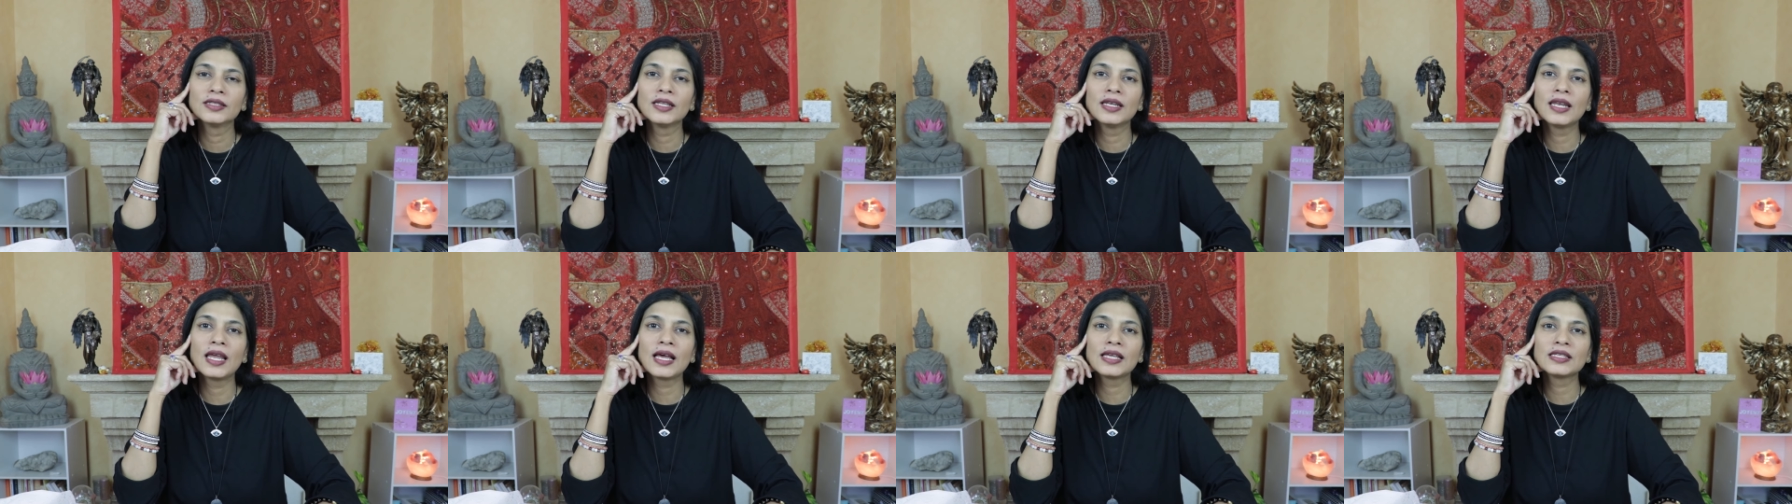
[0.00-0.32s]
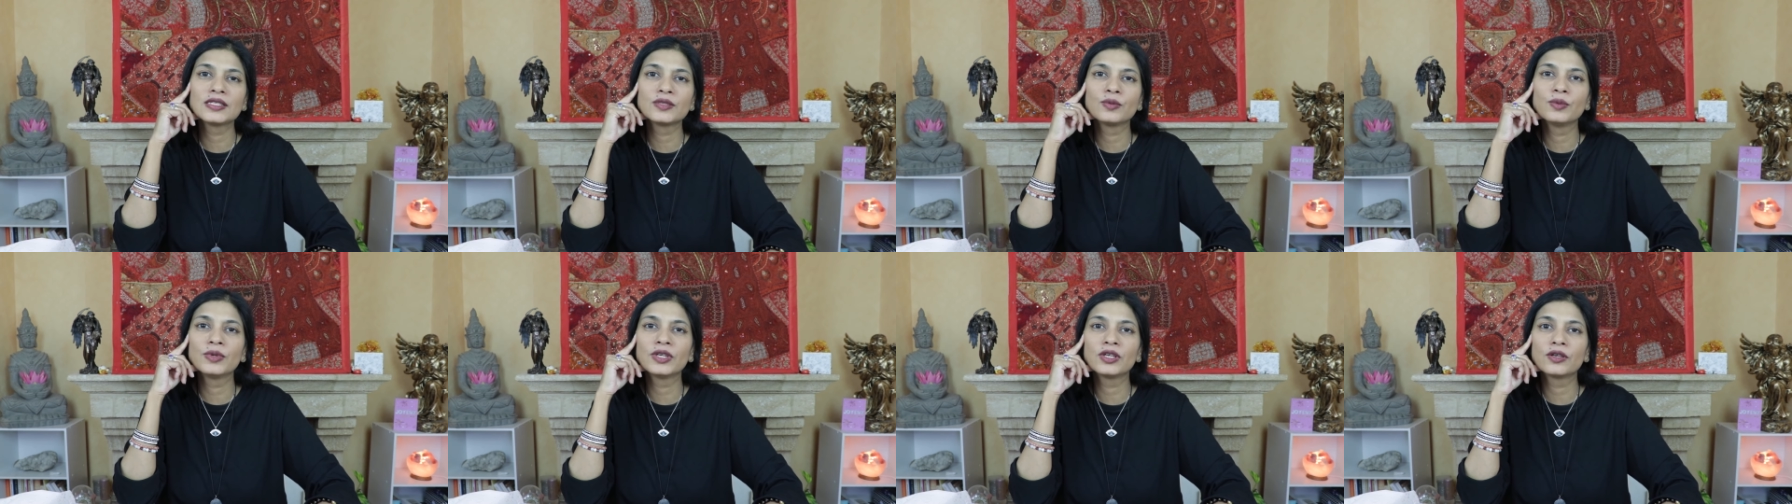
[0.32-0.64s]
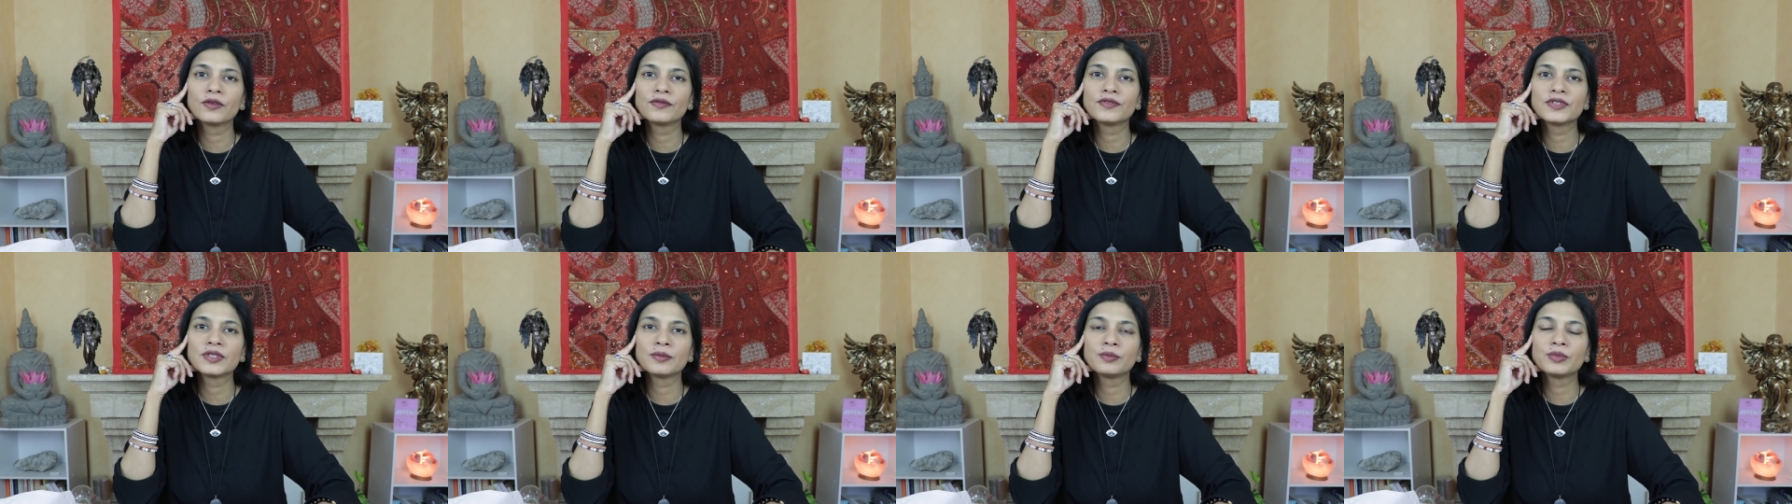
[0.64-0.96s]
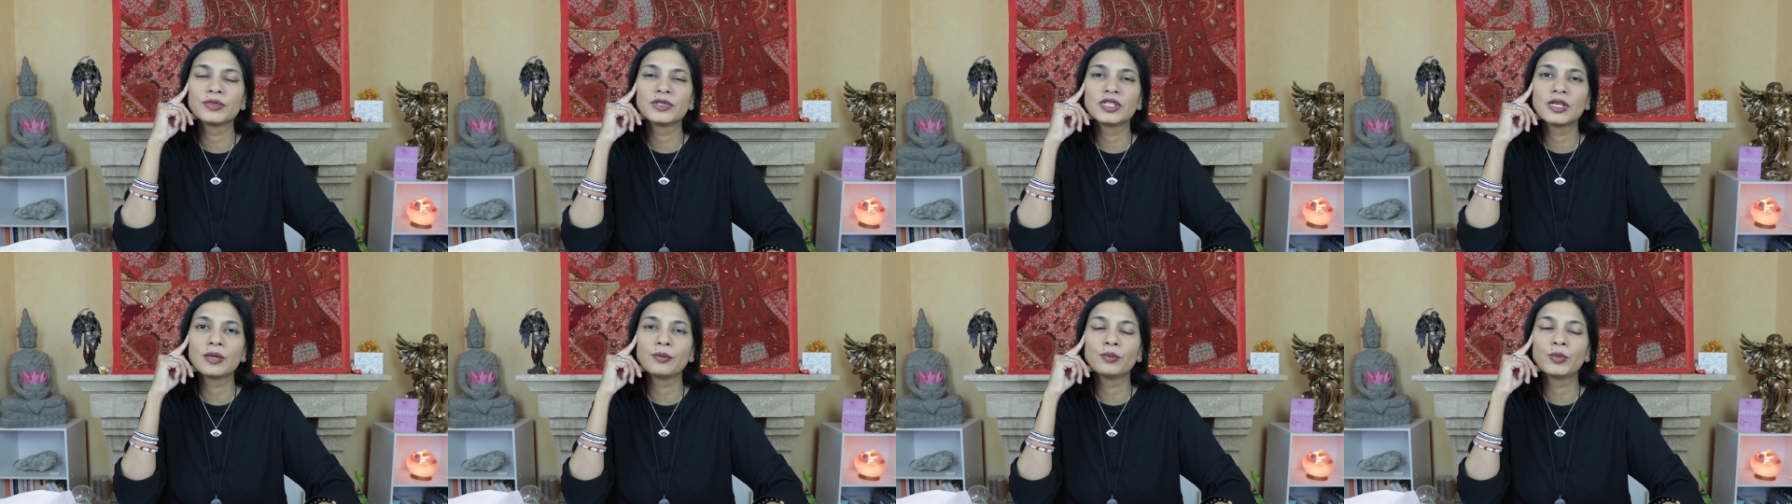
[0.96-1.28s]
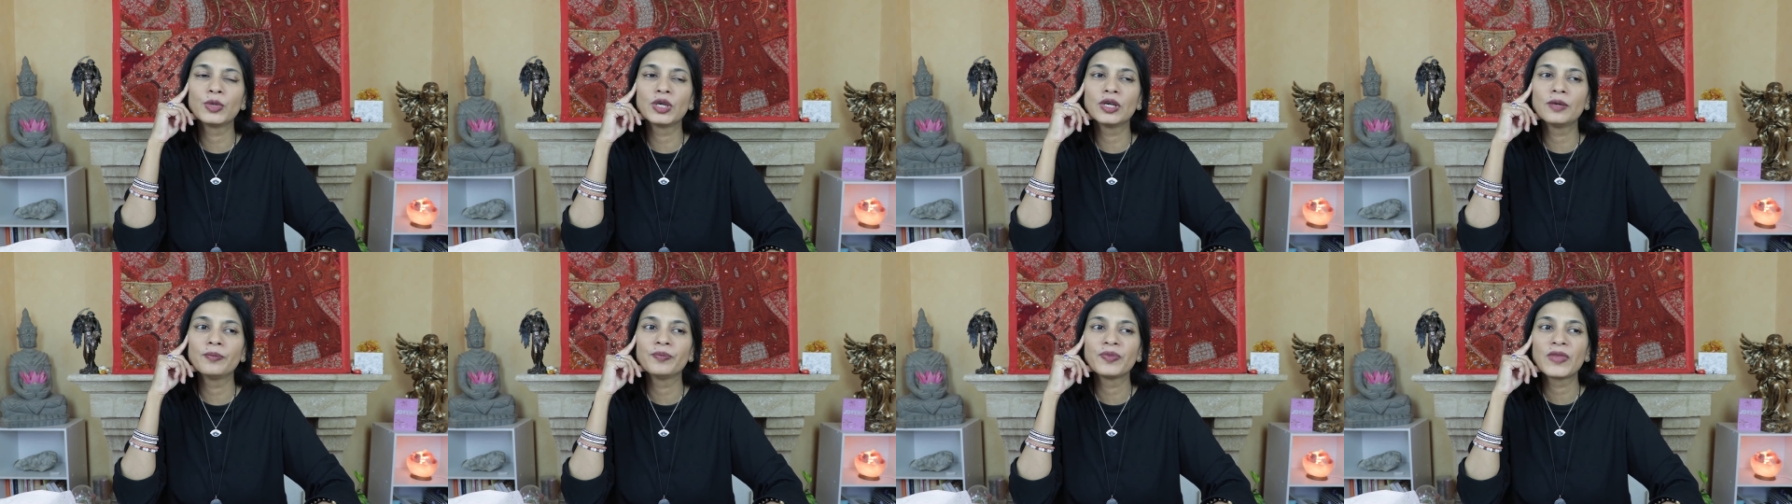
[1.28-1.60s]
the last week of
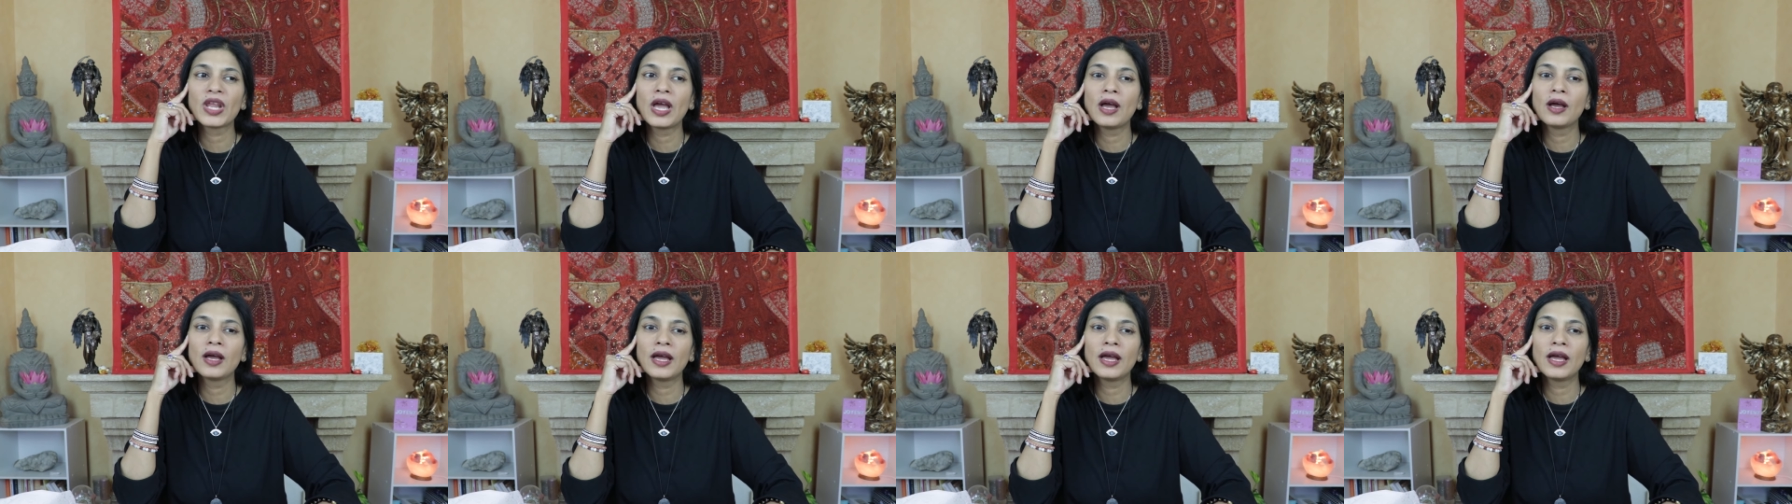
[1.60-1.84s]
september